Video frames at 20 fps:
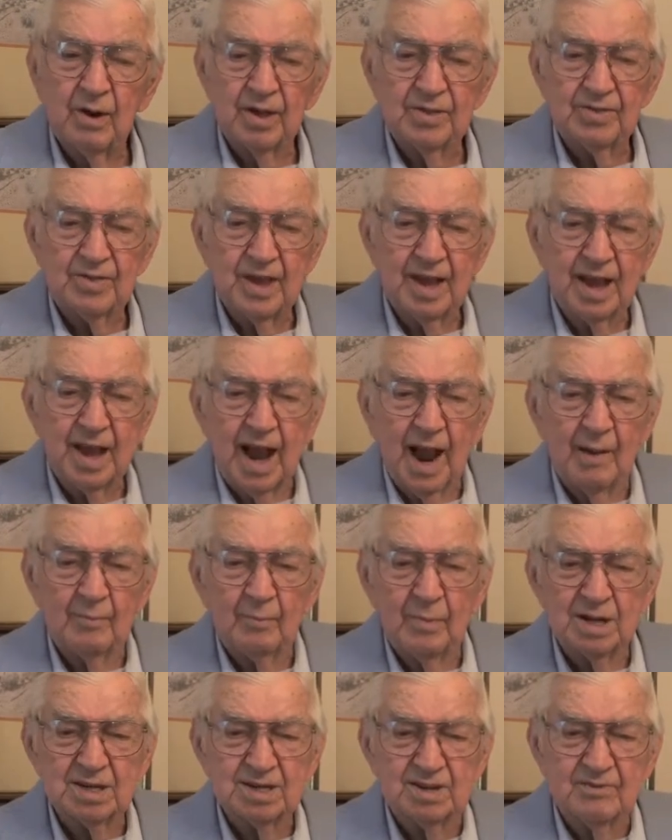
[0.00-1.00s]
I think I
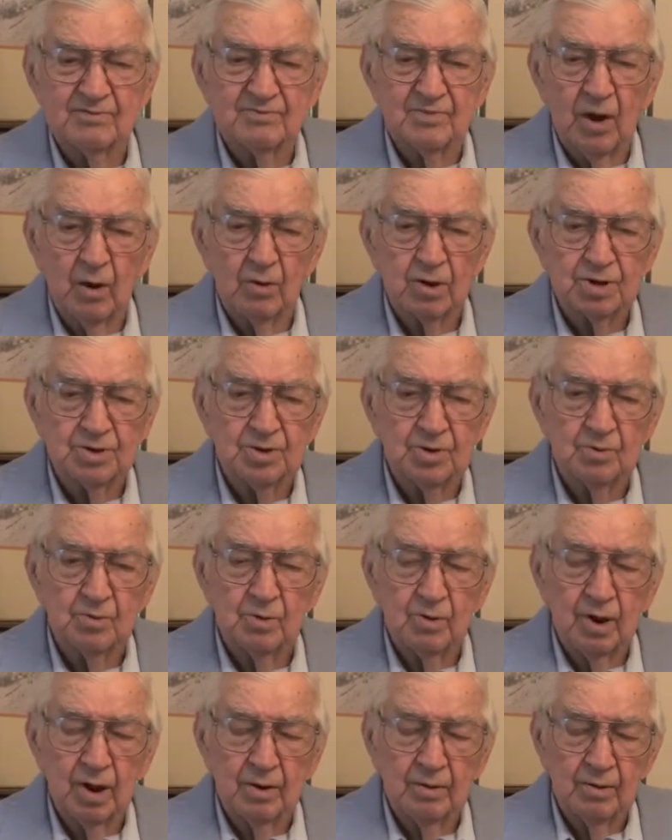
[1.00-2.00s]
must have talked
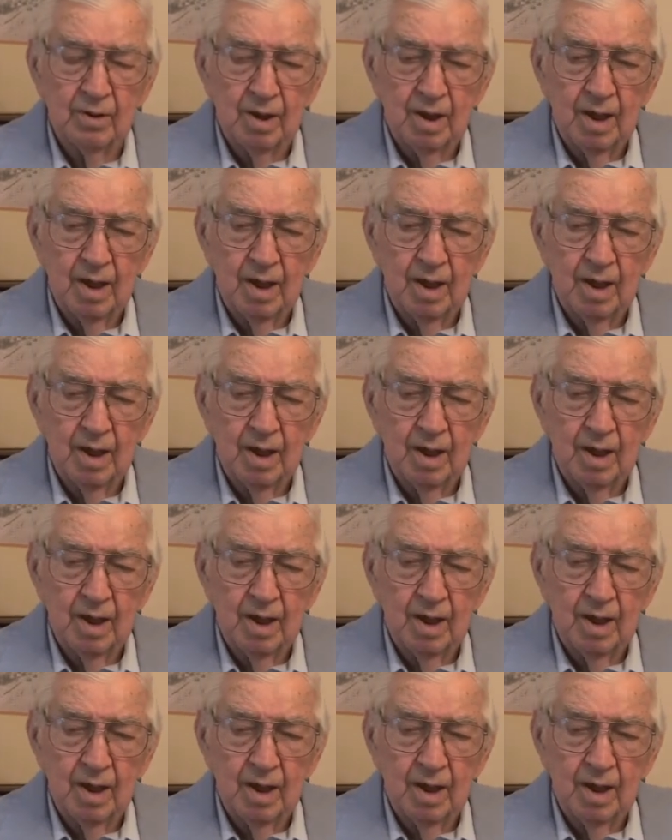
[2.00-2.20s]
to,